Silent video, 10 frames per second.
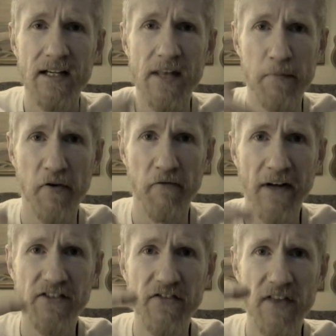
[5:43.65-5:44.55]
that
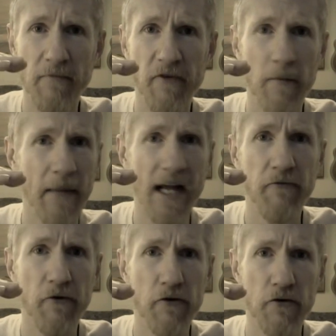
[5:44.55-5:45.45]
prevents them from
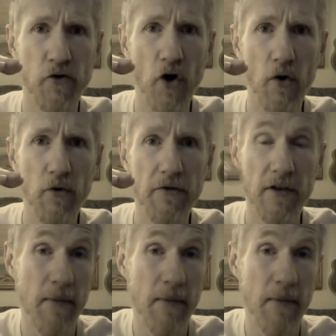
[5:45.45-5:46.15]
any further growth.